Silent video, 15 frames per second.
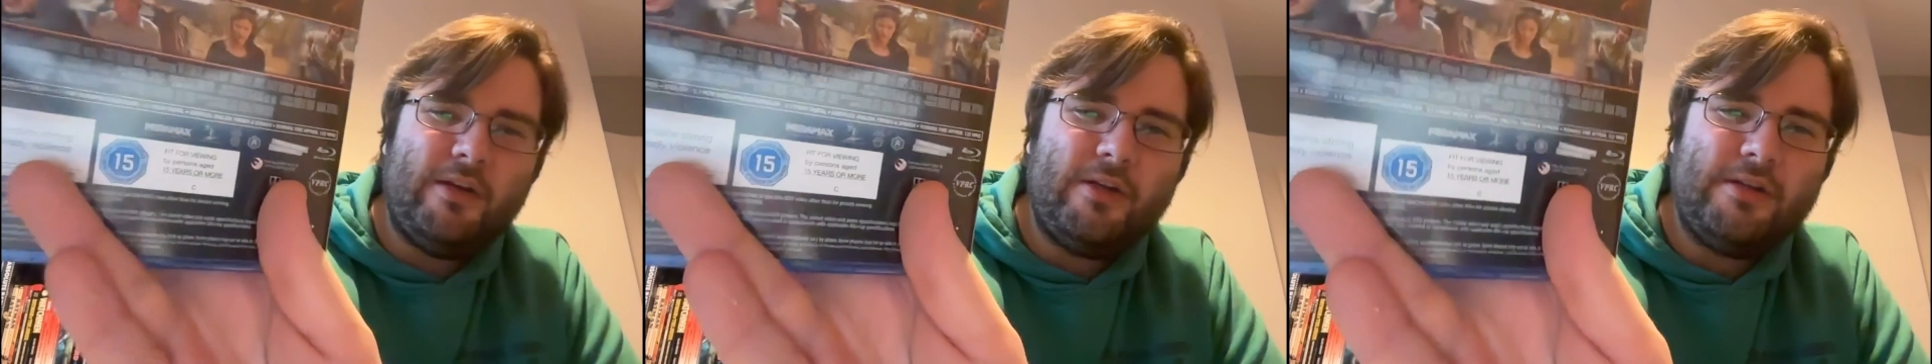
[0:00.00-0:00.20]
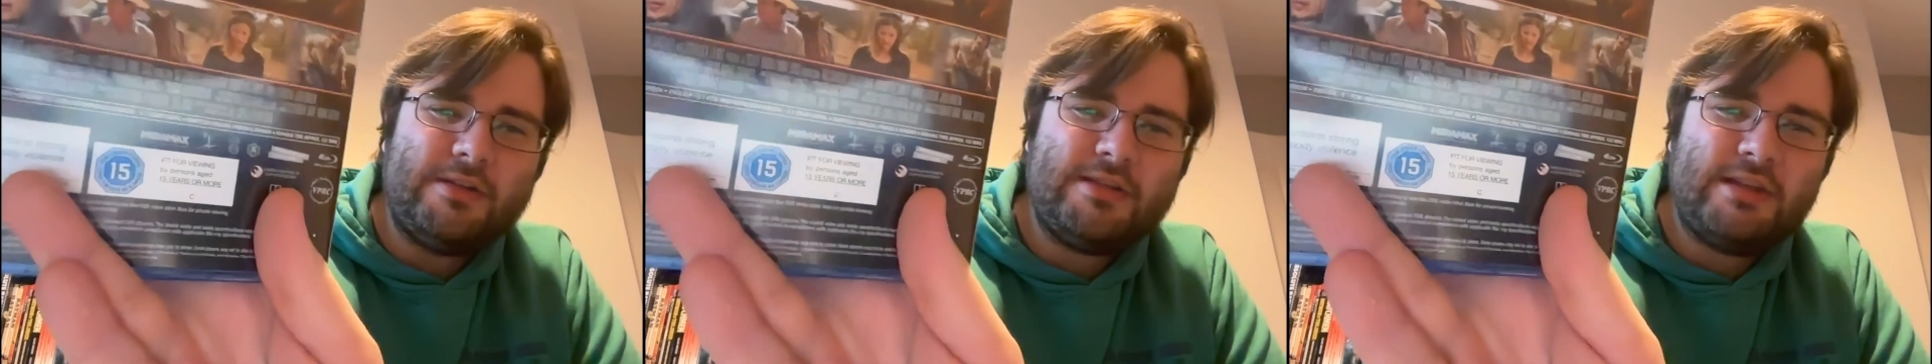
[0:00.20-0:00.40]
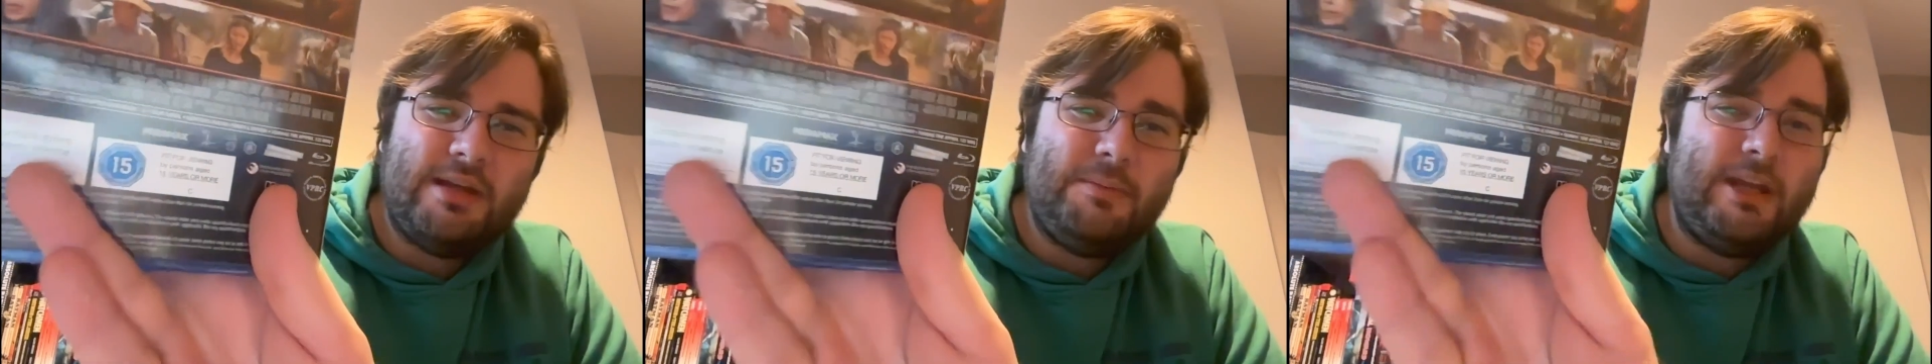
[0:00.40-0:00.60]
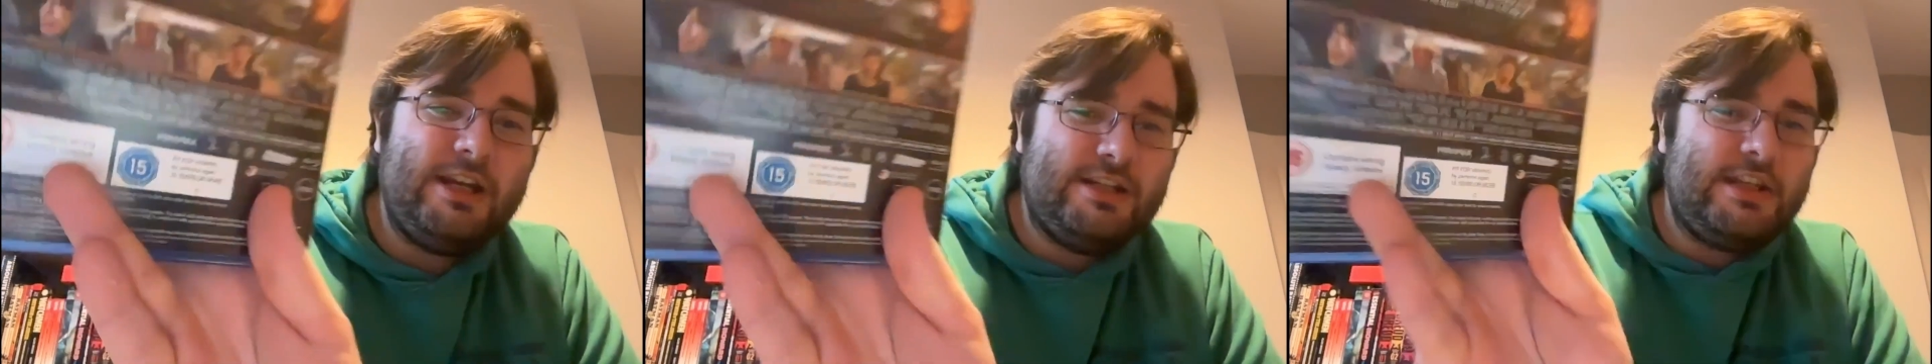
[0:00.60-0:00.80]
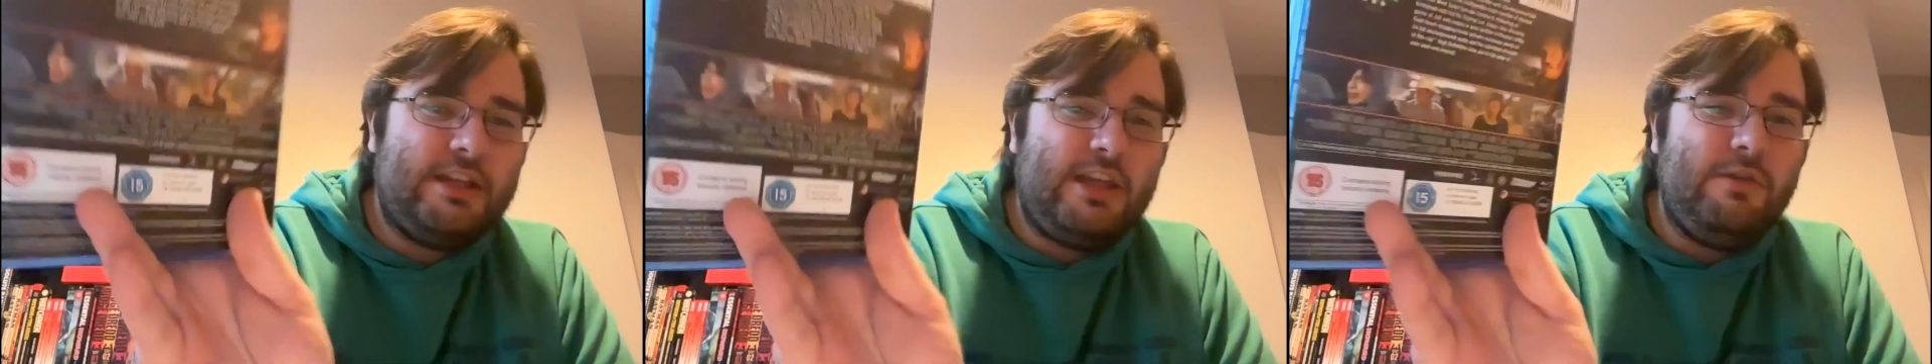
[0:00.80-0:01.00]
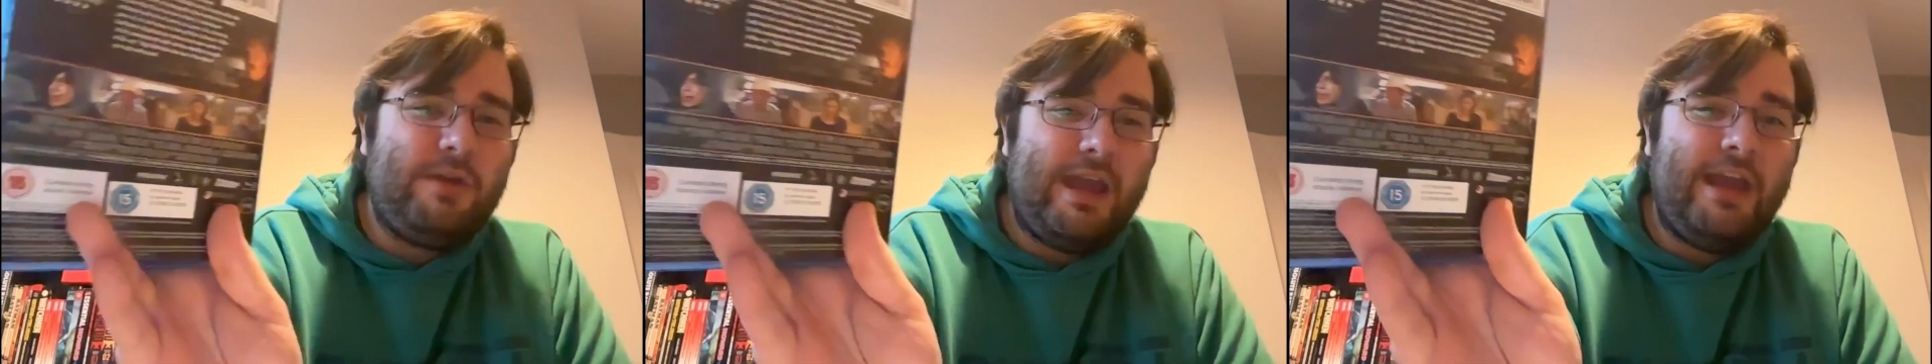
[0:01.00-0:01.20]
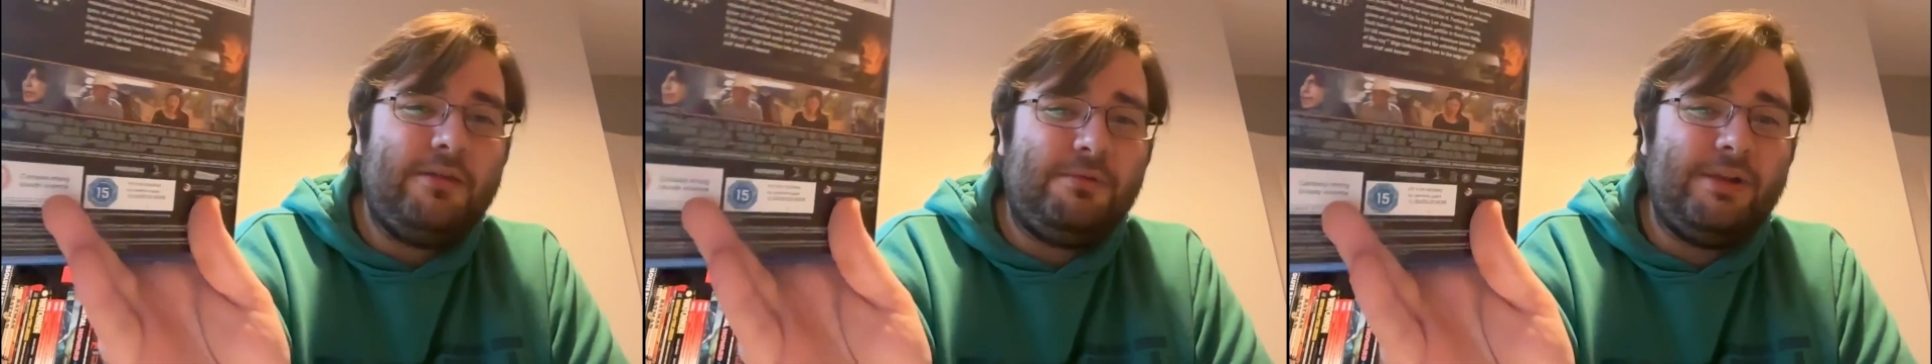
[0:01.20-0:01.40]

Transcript: because I mean it's a UK